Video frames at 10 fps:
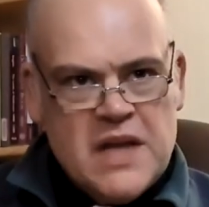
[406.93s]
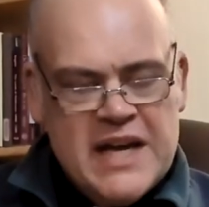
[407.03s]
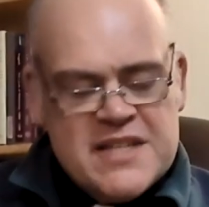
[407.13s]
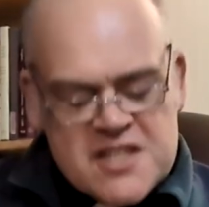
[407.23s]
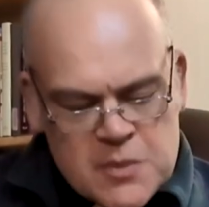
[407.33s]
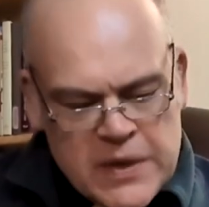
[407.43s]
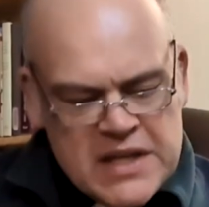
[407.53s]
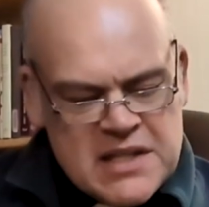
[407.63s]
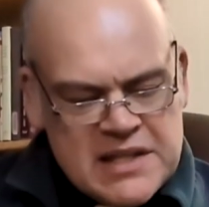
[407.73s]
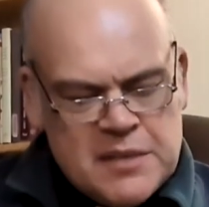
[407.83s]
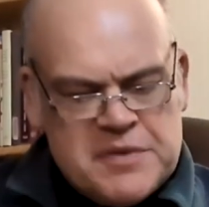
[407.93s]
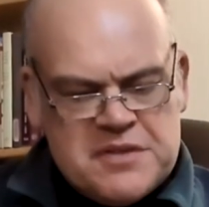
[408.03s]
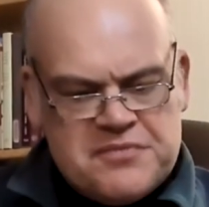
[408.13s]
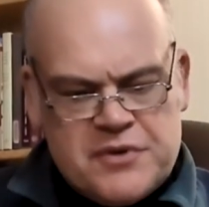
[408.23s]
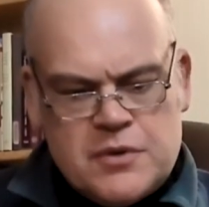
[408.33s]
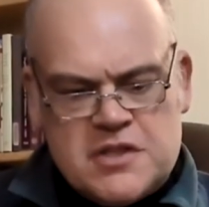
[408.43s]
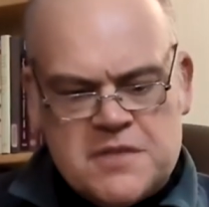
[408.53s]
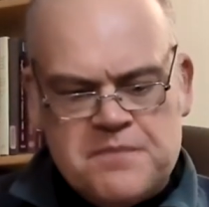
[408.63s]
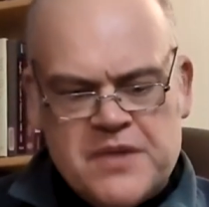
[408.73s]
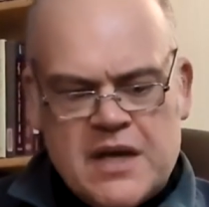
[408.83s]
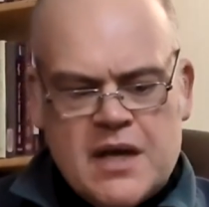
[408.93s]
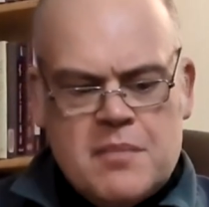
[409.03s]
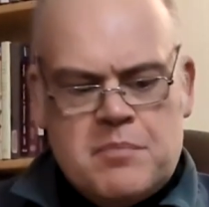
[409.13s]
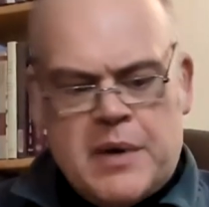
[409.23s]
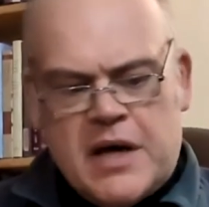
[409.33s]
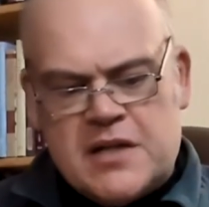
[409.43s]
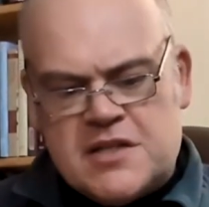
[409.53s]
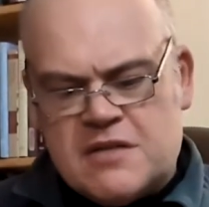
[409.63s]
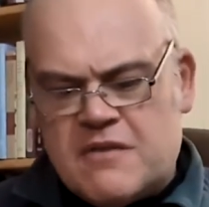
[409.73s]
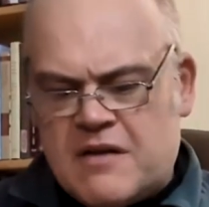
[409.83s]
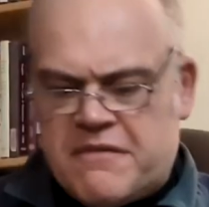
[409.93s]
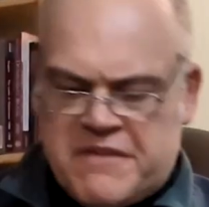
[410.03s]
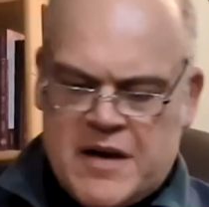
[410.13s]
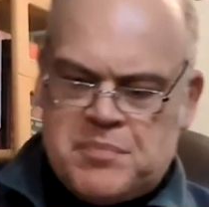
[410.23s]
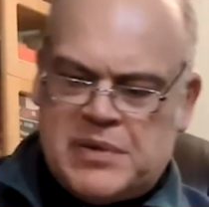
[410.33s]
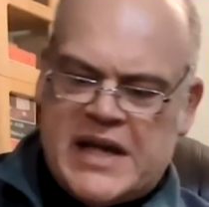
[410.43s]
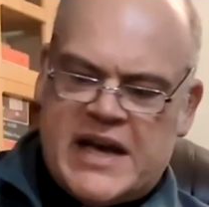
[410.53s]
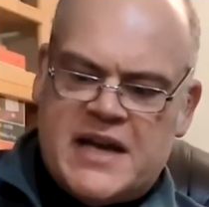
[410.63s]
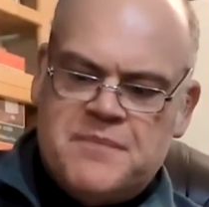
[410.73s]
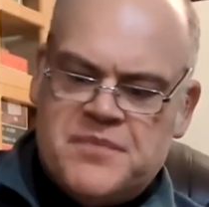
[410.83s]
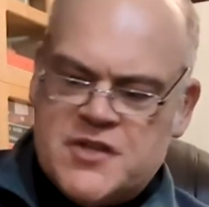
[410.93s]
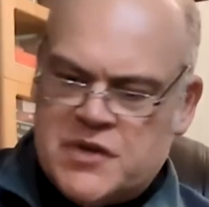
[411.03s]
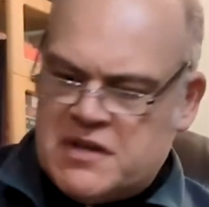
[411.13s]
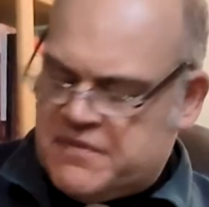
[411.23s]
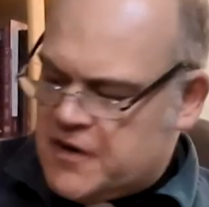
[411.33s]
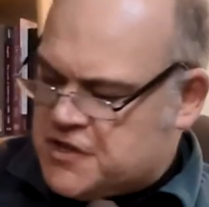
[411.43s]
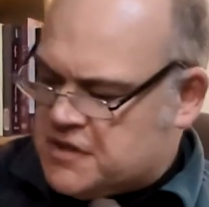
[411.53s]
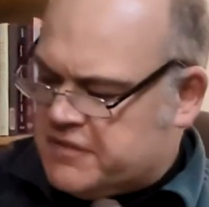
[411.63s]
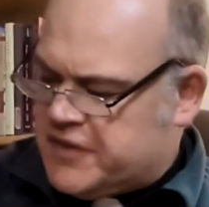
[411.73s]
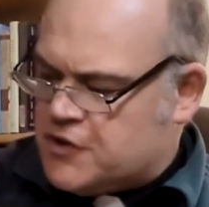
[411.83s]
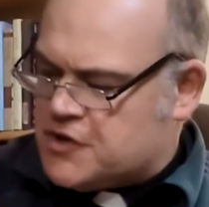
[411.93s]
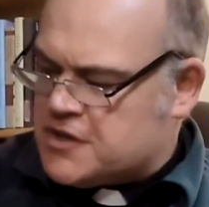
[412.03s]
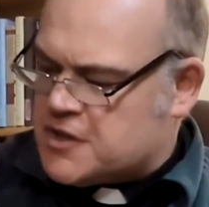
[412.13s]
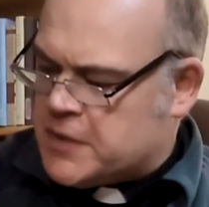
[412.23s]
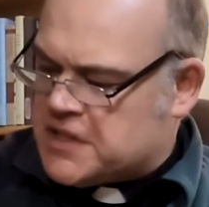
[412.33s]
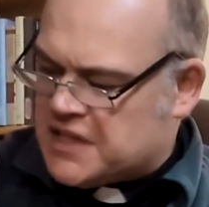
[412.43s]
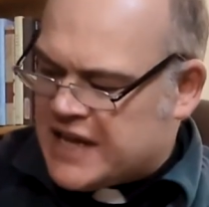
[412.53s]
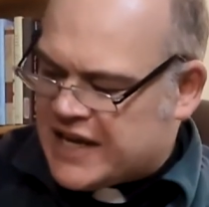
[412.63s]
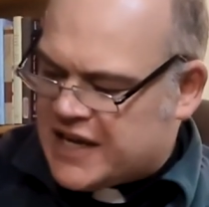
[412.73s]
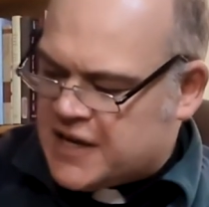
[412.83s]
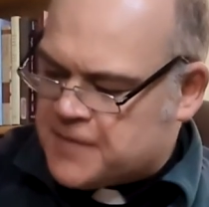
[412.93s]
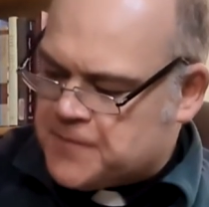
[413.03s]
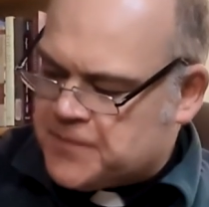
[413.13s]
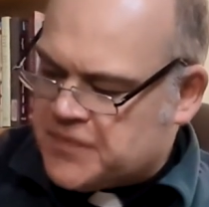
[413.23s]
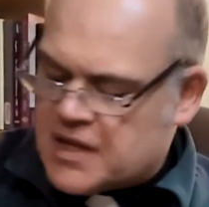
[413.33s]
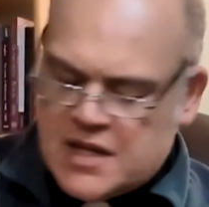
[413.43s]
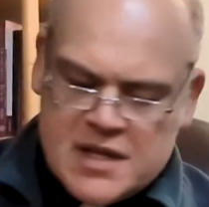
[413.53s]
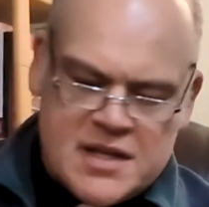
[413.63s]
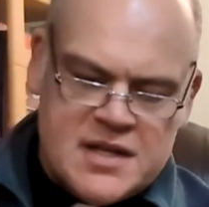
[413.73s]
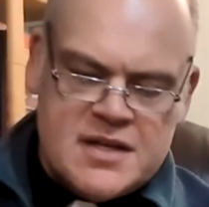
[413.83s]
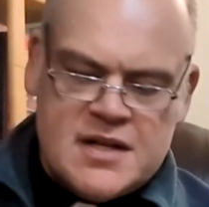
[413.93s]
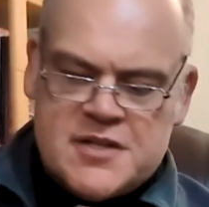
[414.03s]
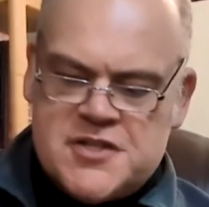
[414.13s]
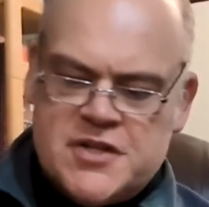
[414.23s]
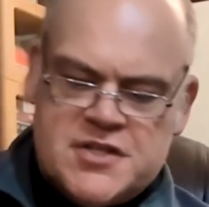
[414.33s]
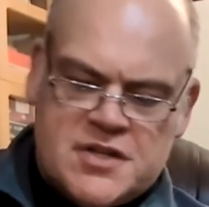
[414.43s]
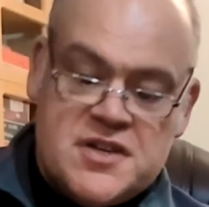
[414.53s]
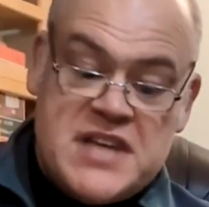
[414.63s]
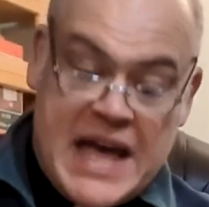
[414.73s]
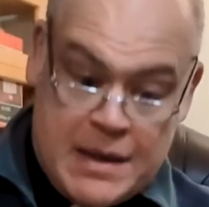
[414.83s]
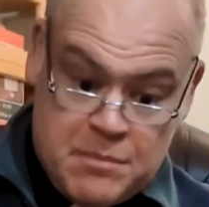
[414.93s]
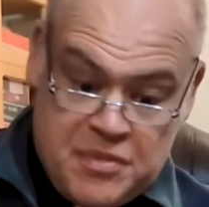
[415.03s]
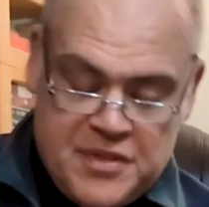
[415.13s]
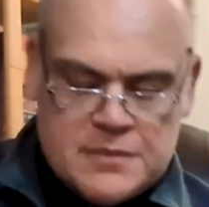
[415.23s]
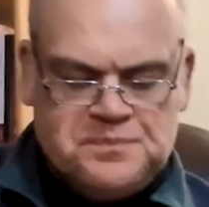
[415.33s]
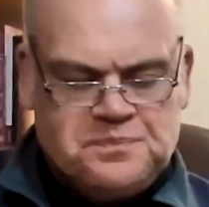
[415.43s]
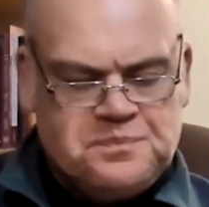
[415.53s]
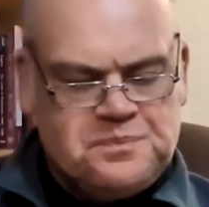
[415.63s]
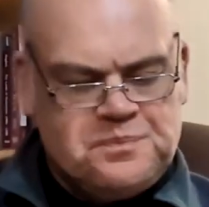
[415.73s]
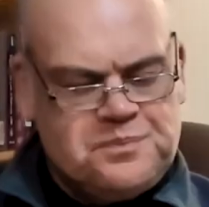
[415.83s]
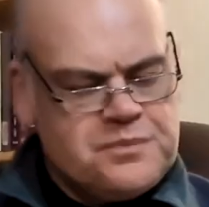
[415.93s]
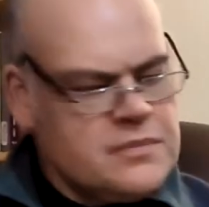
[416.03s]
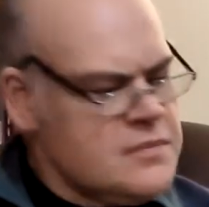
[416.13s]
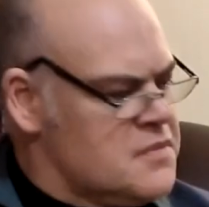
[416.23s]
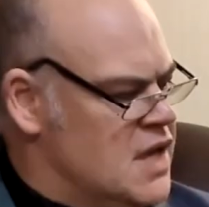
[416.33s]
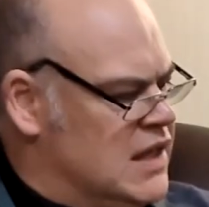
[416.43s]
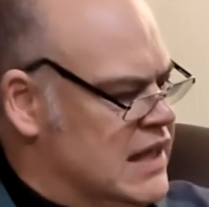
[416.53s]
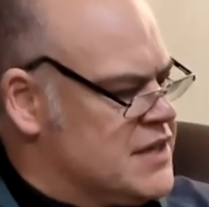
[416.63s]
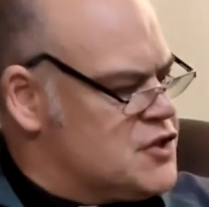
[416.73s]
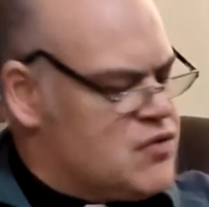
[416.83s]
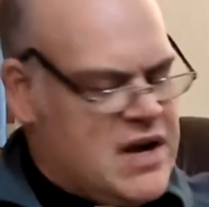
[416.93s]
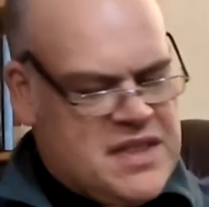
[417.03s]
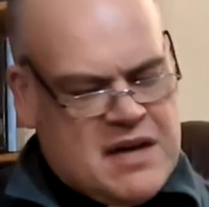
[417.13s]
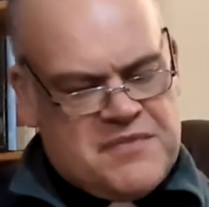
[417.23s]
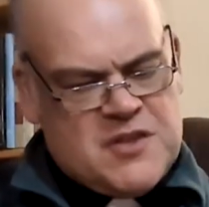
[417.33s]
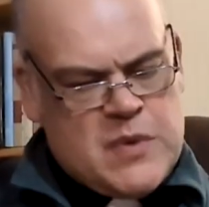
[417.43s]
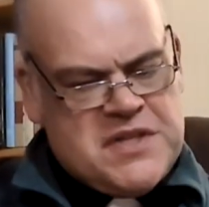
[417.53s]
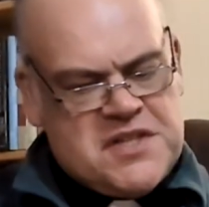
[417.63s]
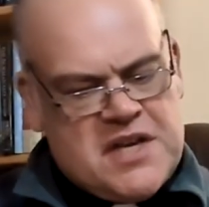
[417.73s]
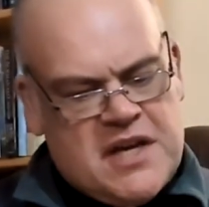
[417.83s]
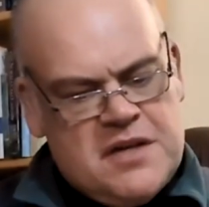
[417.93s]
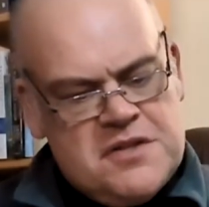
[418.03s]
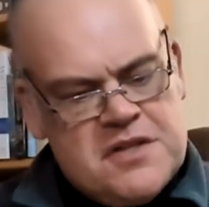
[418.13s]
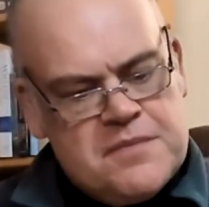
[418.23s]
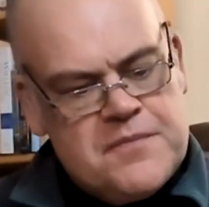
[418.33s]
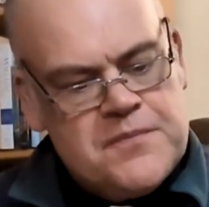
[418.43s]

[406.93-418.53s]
It's sweet, a little bit of fruit, but fair play, it's only a first infusion, so it's lacking a certain depth. Let's try that for 20 seconds.